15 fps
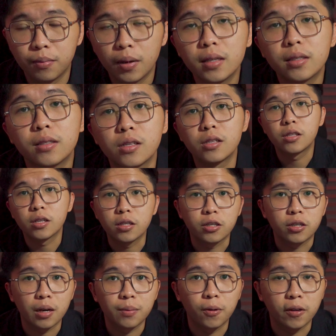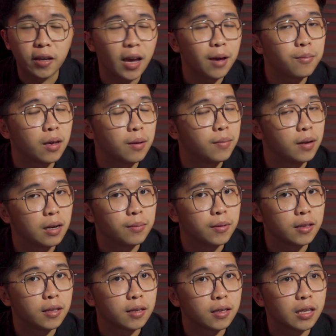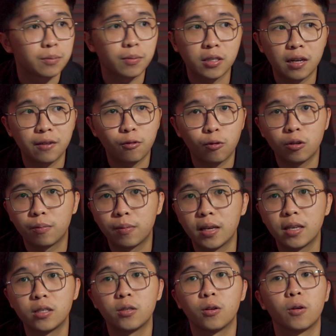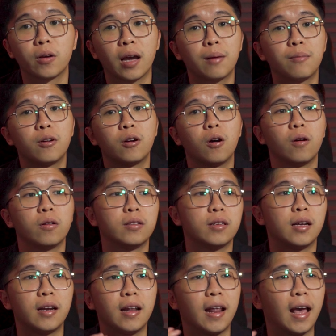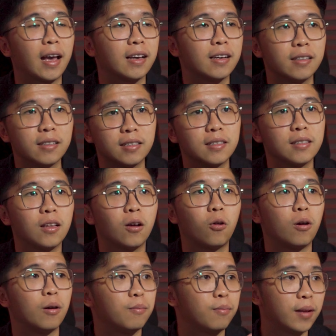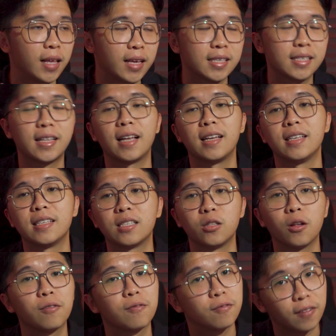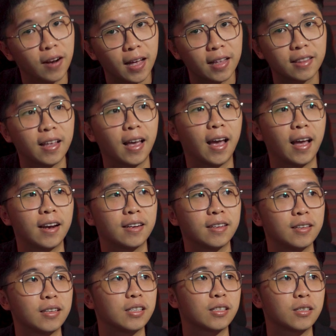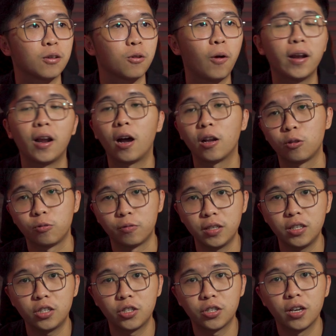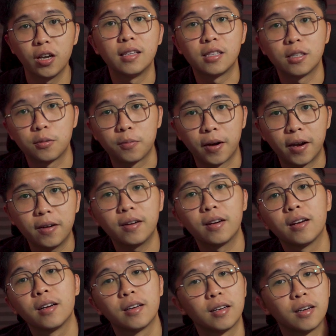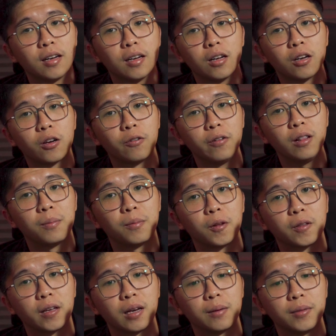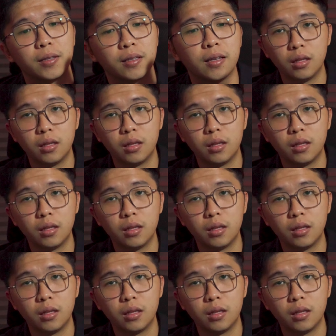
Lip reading: But just the tripod can be a bit limiting, especially if you want to place your camera on an angle or a place that is not flat and is quite hard to reach. This is where a GorillaPod can come in.